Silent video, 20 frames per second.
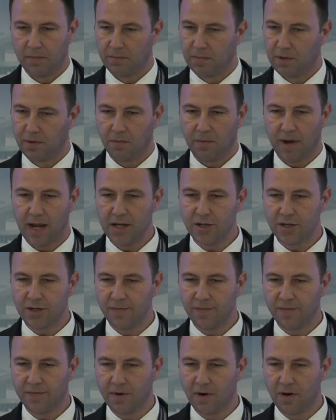
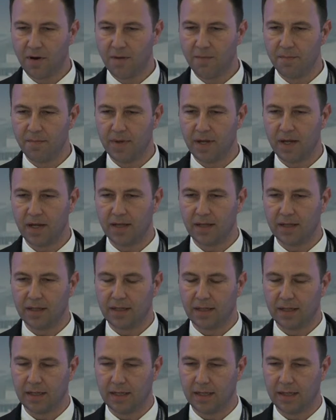Ranging from
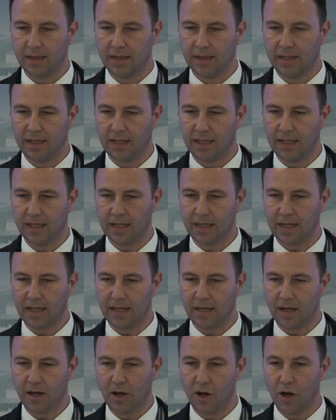
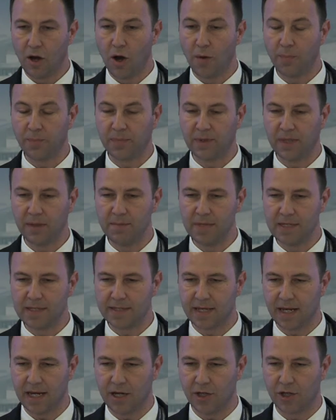the
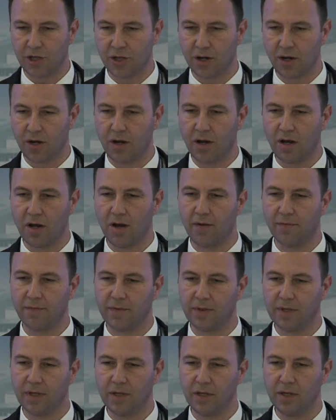optimization
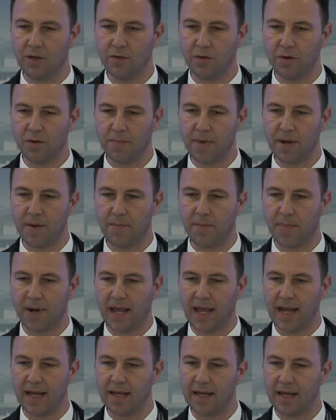of the urban
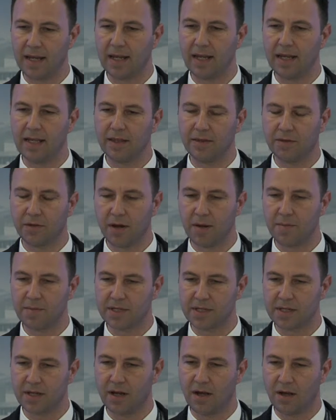planning in
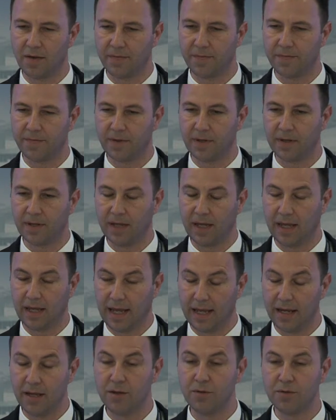terms of
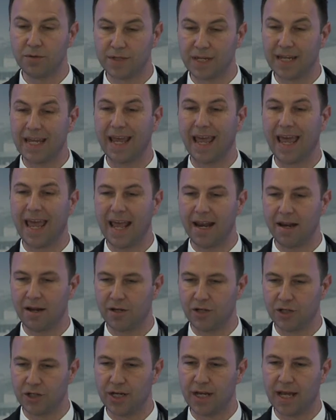using
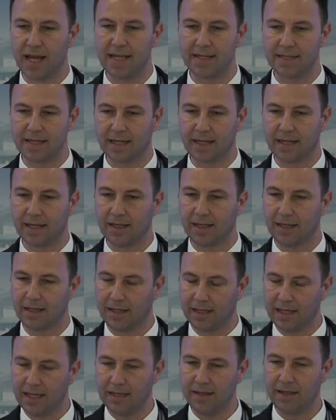energy as a
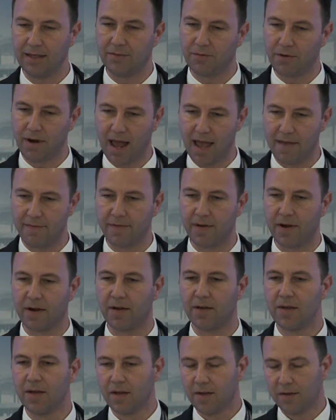key
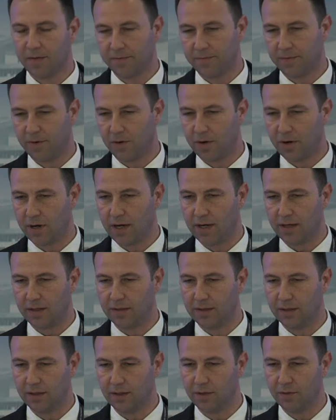driver for
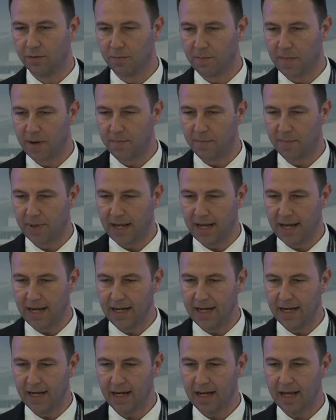the urban
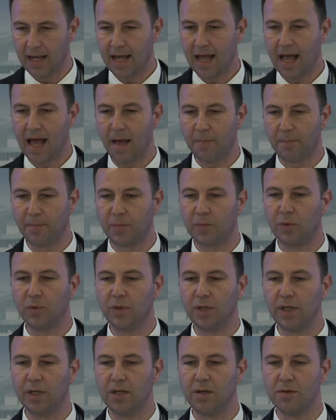planning, up to
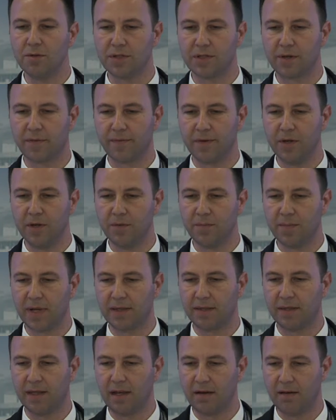the use of new
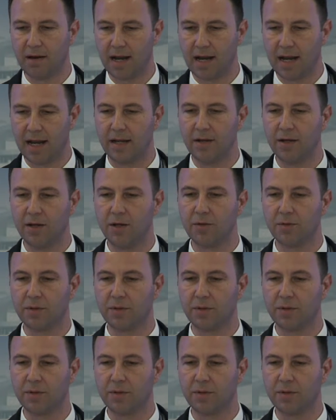material and new